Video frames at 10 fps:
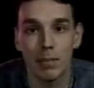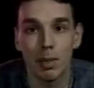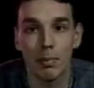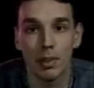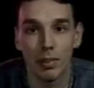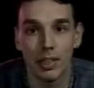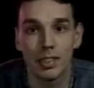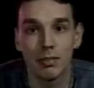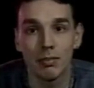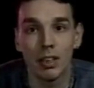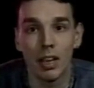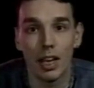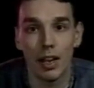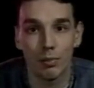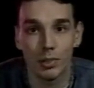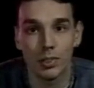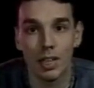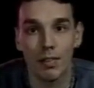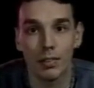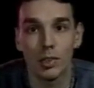beat 'em up there is, and everyone should
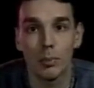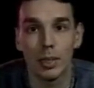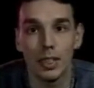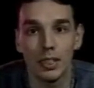have a copy.